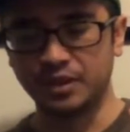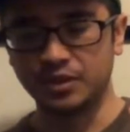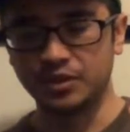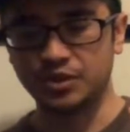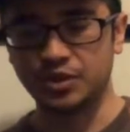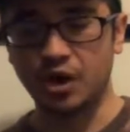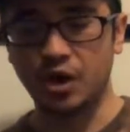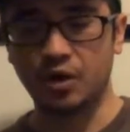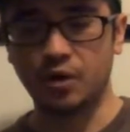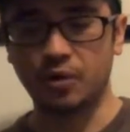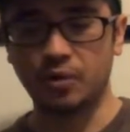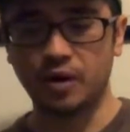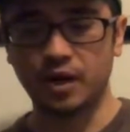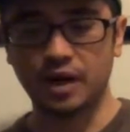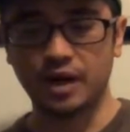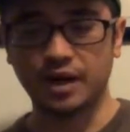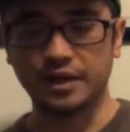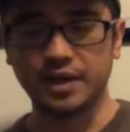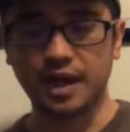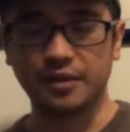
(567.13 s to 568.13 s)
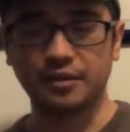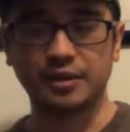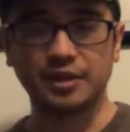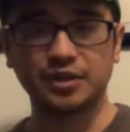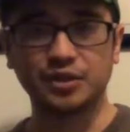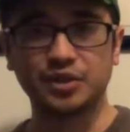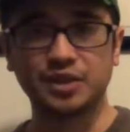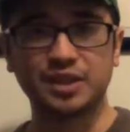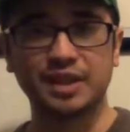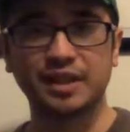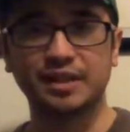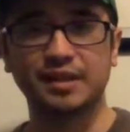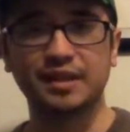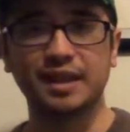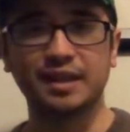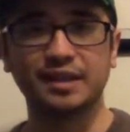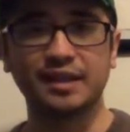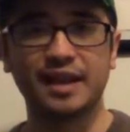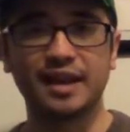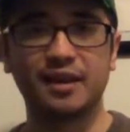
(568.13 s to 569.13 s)
So another interesting
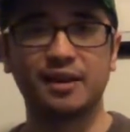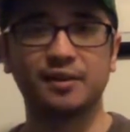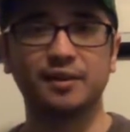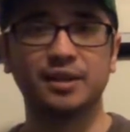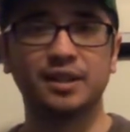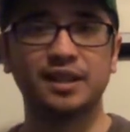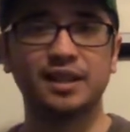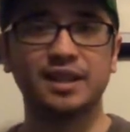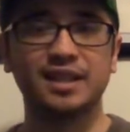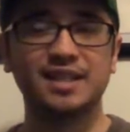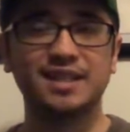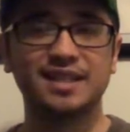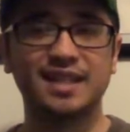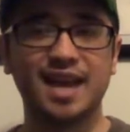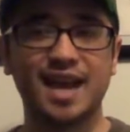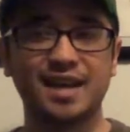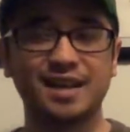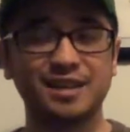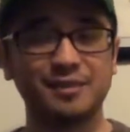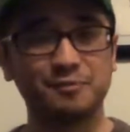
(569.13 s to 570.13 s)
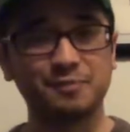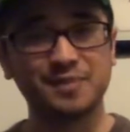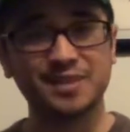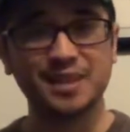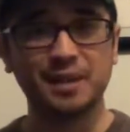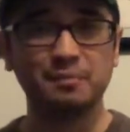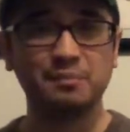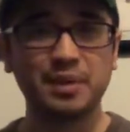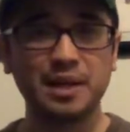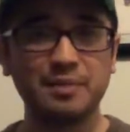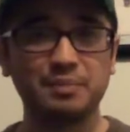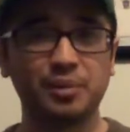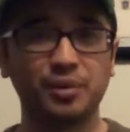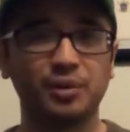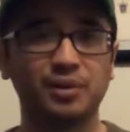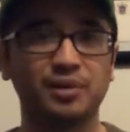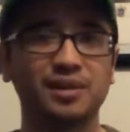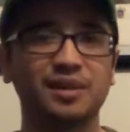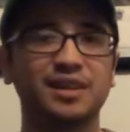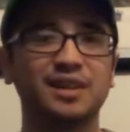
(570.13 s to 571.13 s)
thing there is that if some
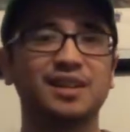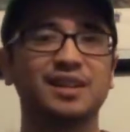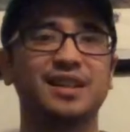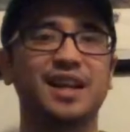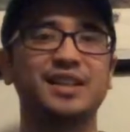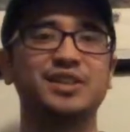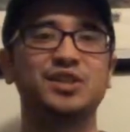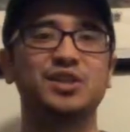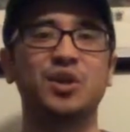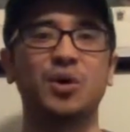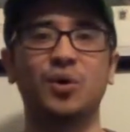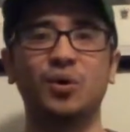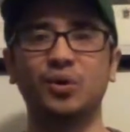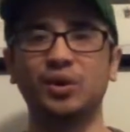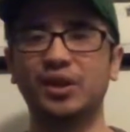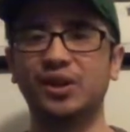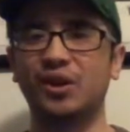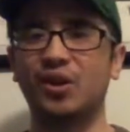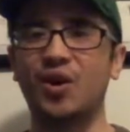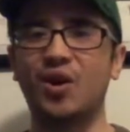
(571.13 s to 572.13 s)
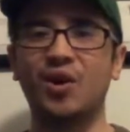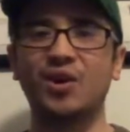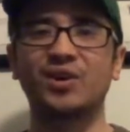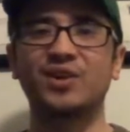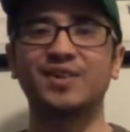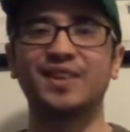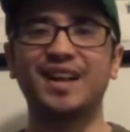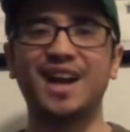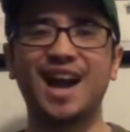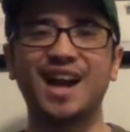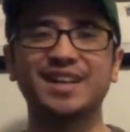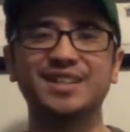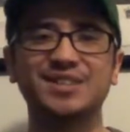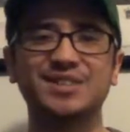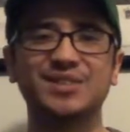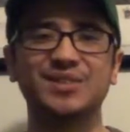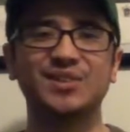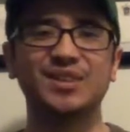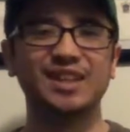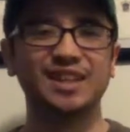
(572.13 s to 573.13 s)
people like to go a little harder than I
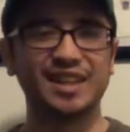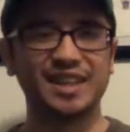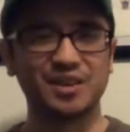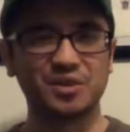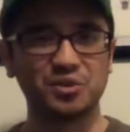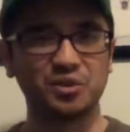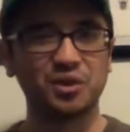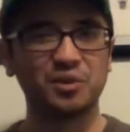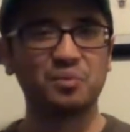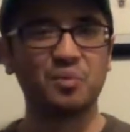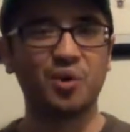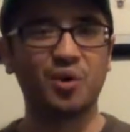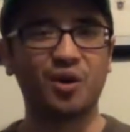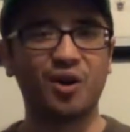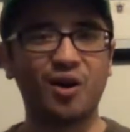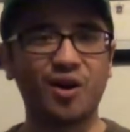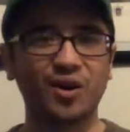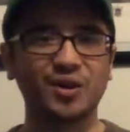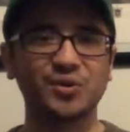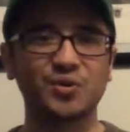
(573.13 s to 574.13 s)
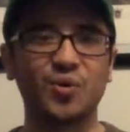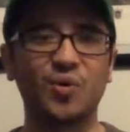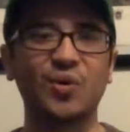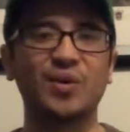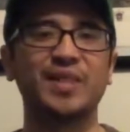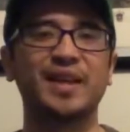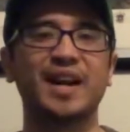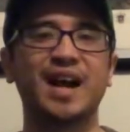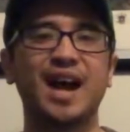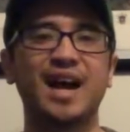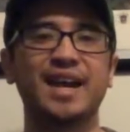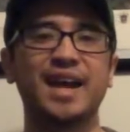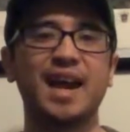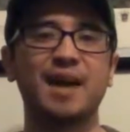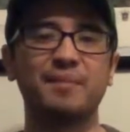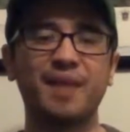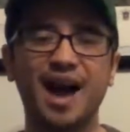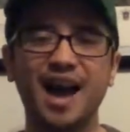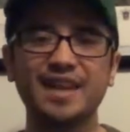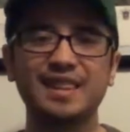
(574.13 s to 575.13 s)
do, they're a little more hardcore than I
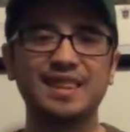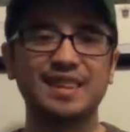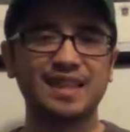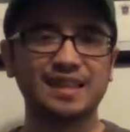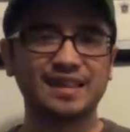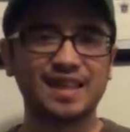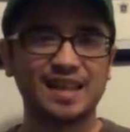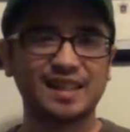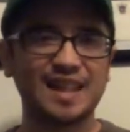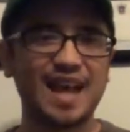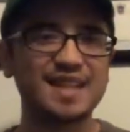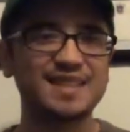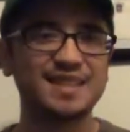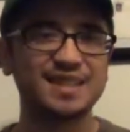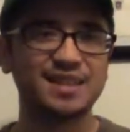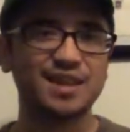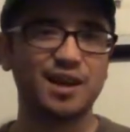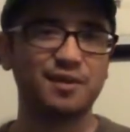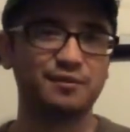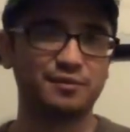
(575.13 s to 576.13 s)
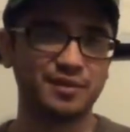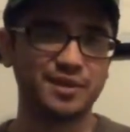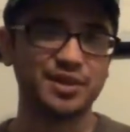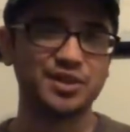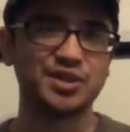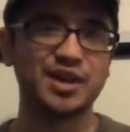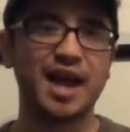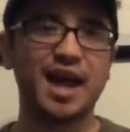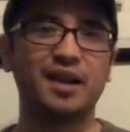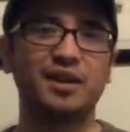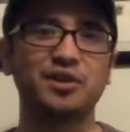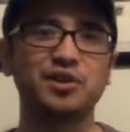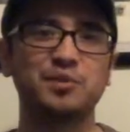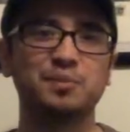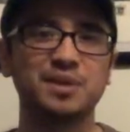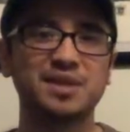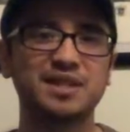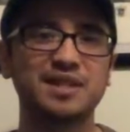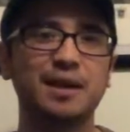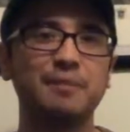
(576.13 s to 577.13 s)
am, I think that that's enough for the challenge.
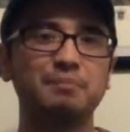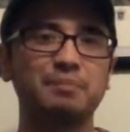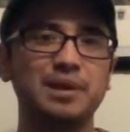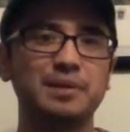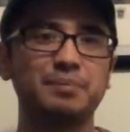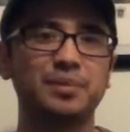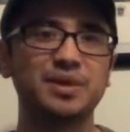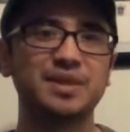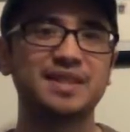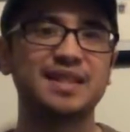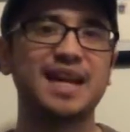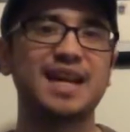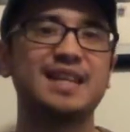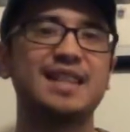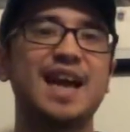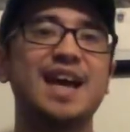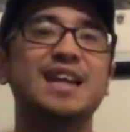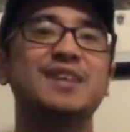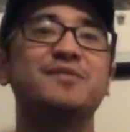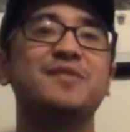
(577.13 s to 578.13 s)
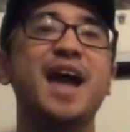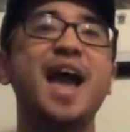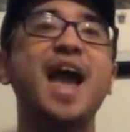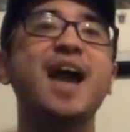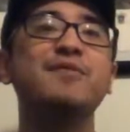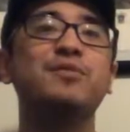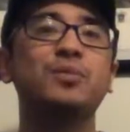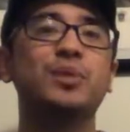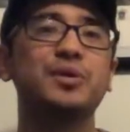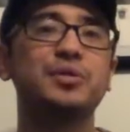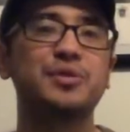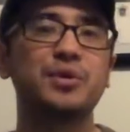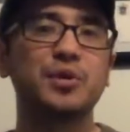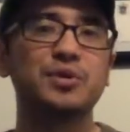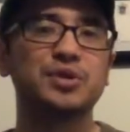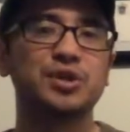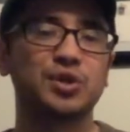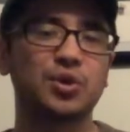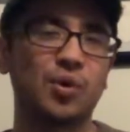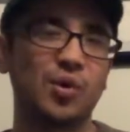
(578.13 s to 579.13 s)
But some people say that if everyone
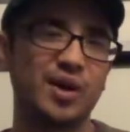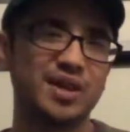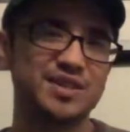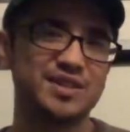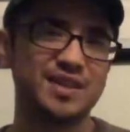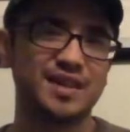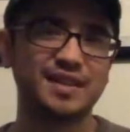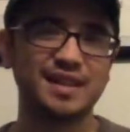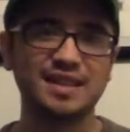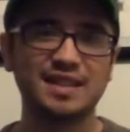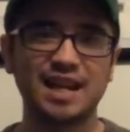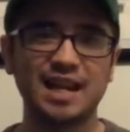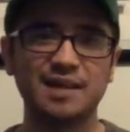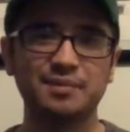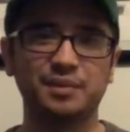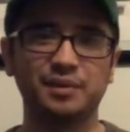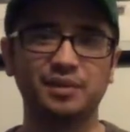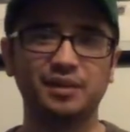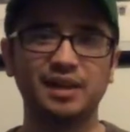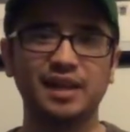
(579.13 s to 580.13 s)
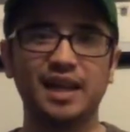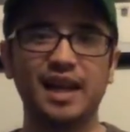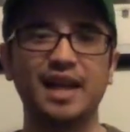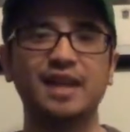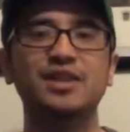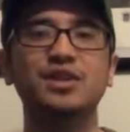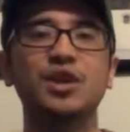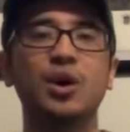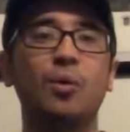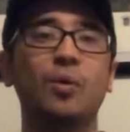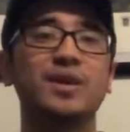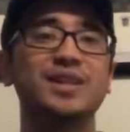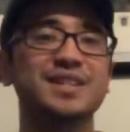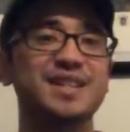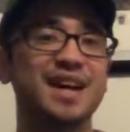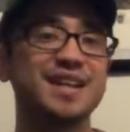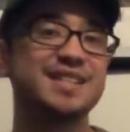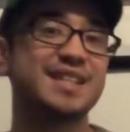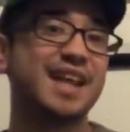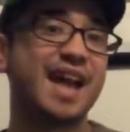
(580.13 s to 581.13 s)
throws their coins on the table and no one
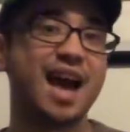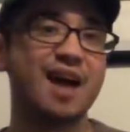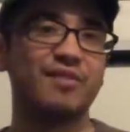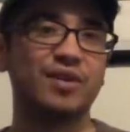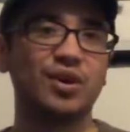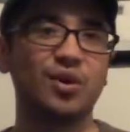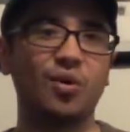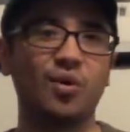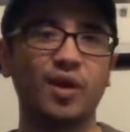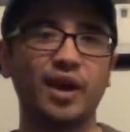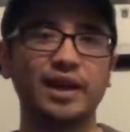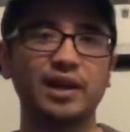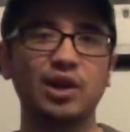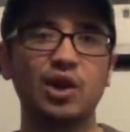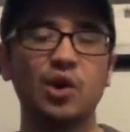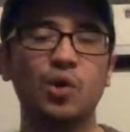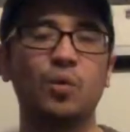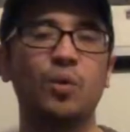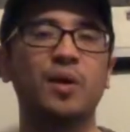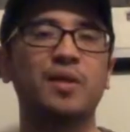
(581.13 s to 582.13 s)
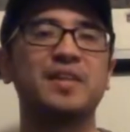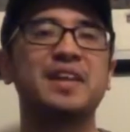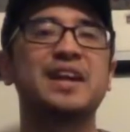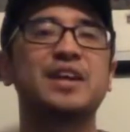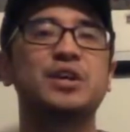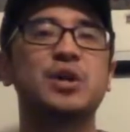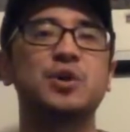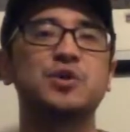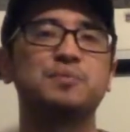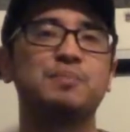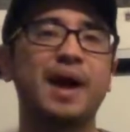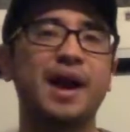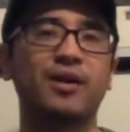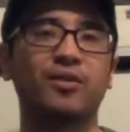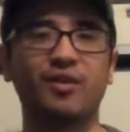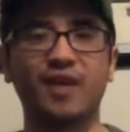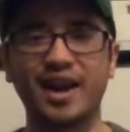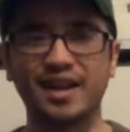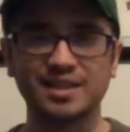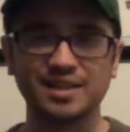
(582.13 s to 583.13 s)
doesn't have a coin, well, then it goes by
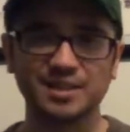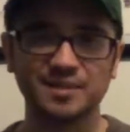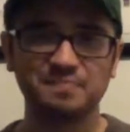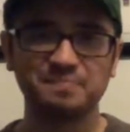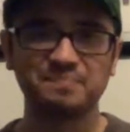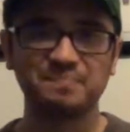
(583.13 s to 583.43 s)
rank.